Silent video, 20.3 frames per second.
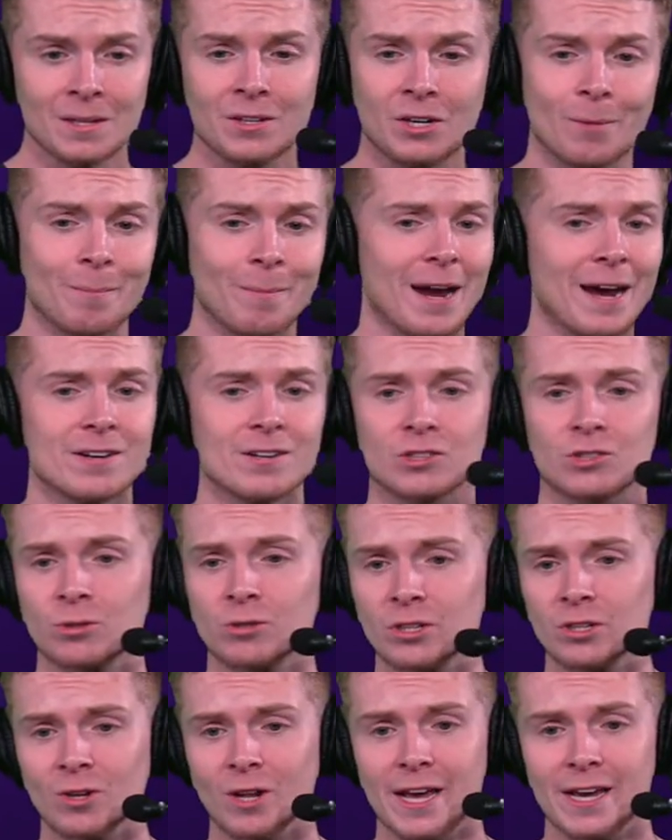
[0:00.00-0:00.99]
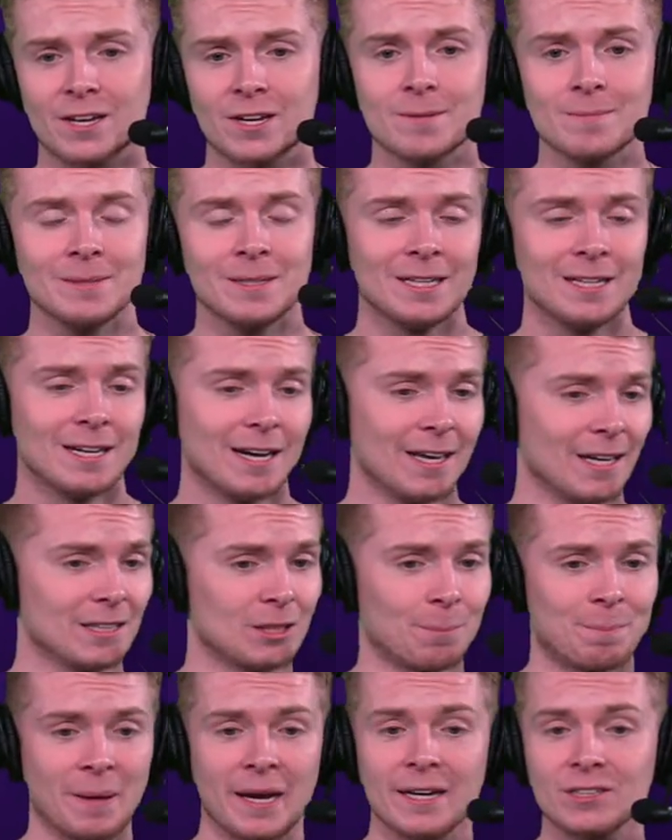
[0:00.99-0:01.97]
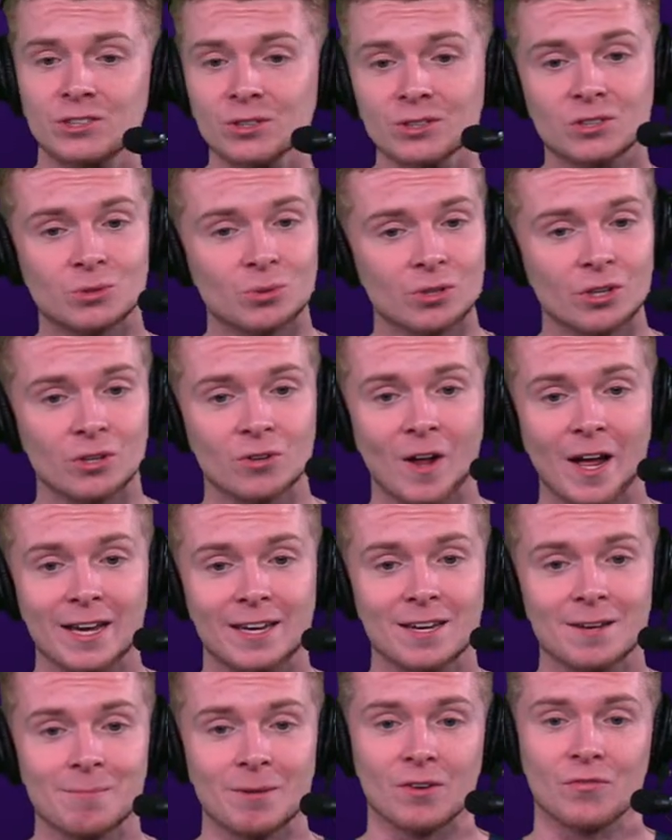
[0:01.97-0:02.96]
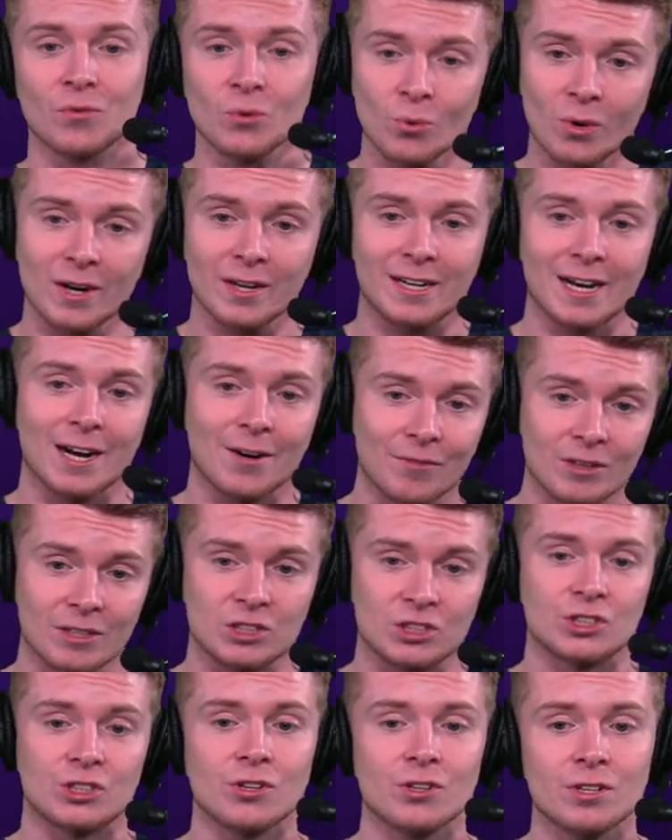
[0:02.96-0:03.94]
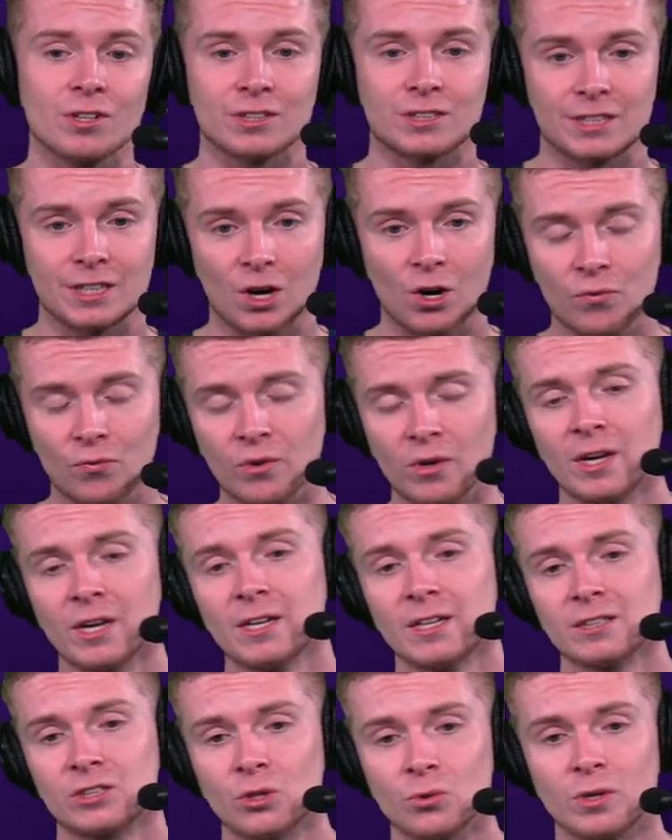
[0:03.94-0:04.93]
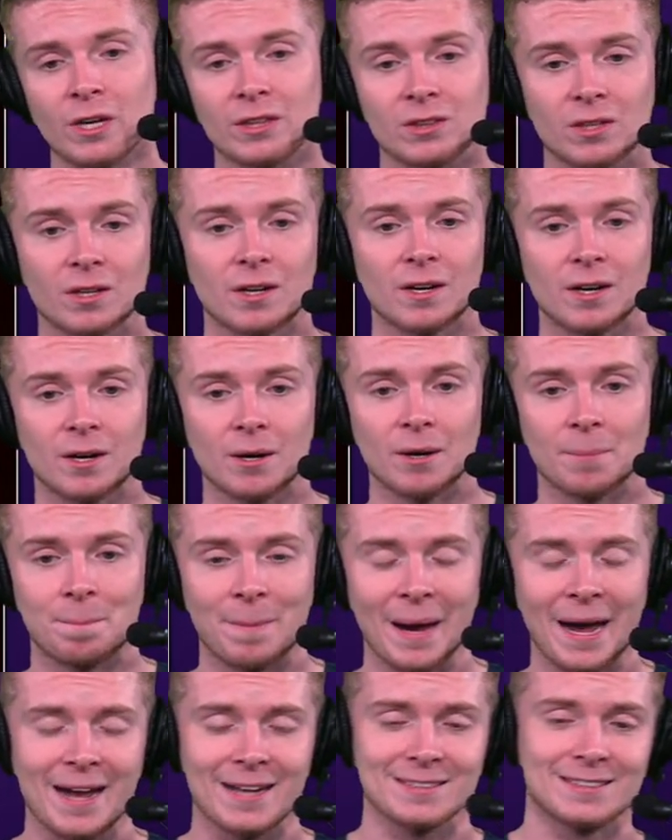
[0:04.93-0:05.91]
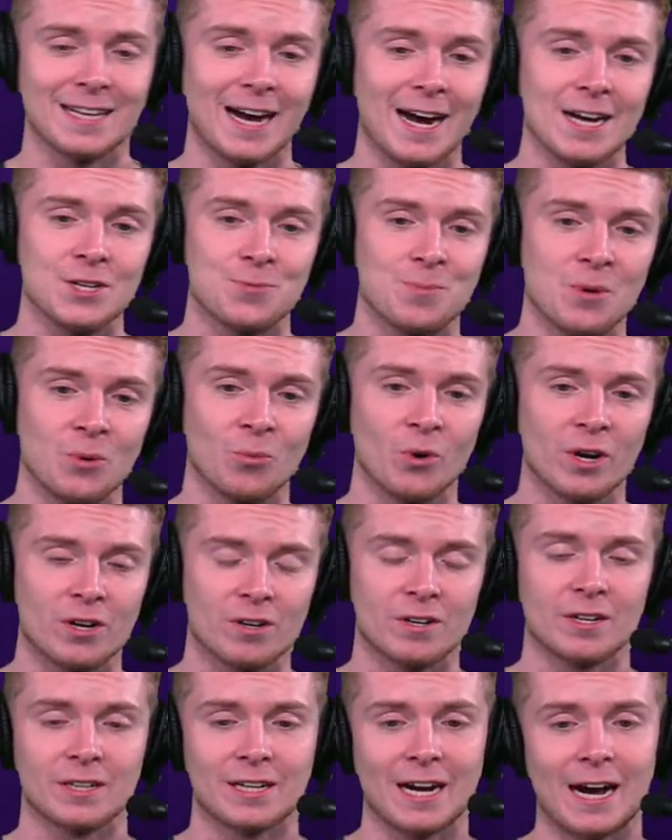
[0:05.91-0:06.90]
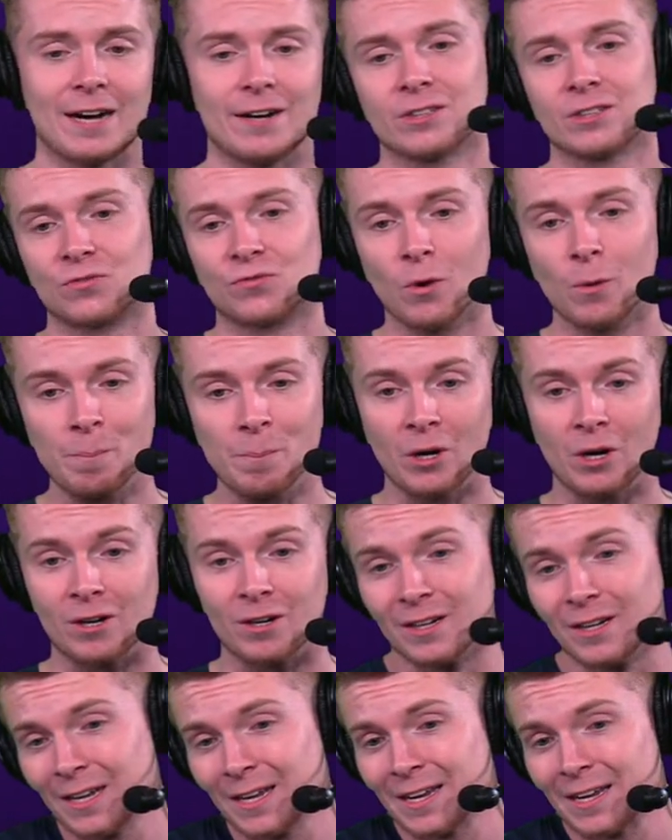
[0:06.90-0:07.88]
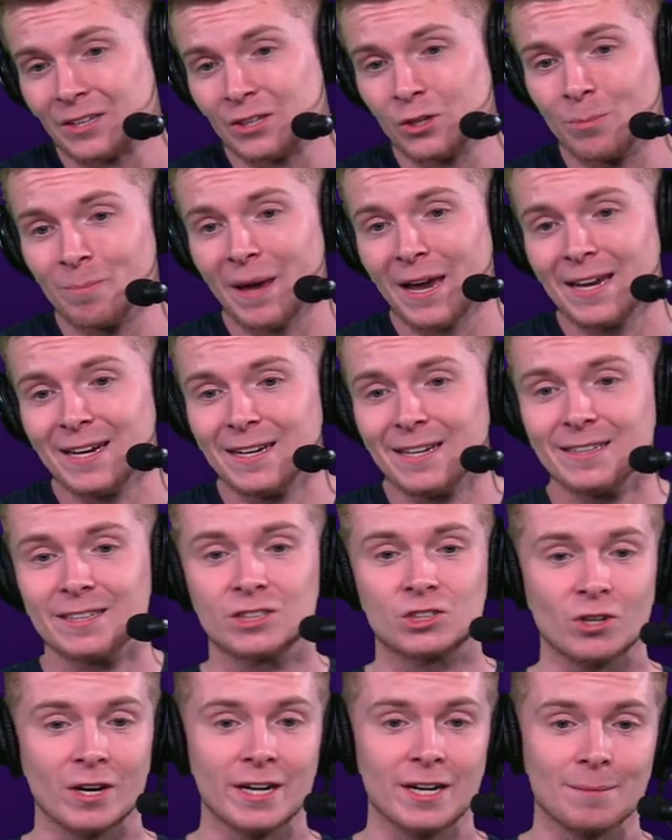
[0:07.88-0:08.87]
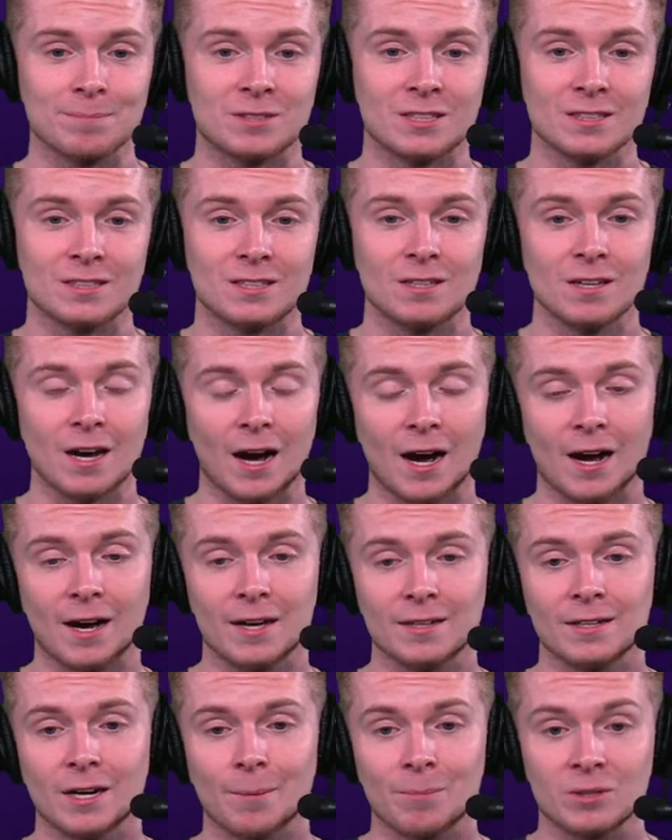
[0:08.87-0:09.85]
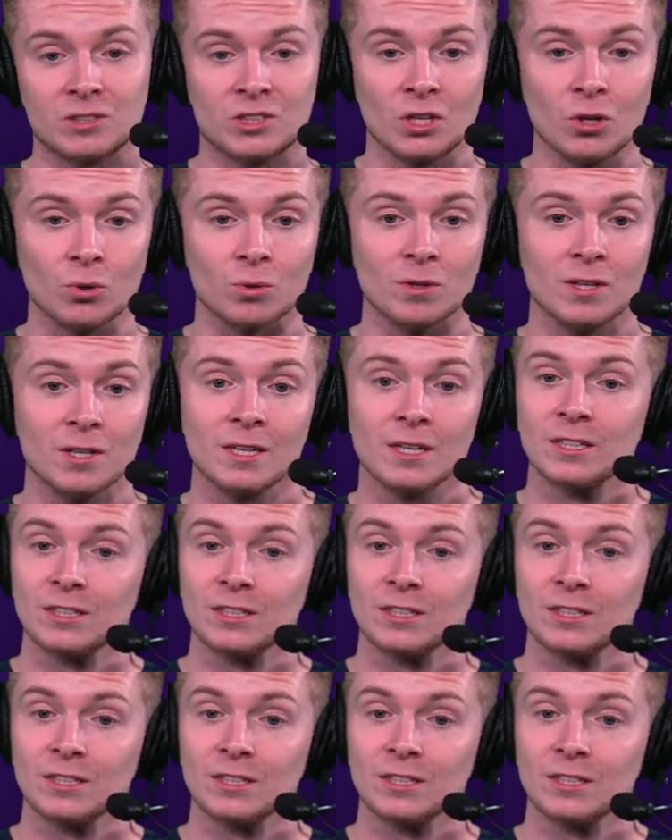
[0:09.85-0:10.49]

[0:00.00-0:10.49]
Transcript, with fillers: Commanders really like him. I think the Patriots really like him. And if you want to kind of ensure yourself to get the past Heisman winner in college football, you may need to trade up to uh, number two.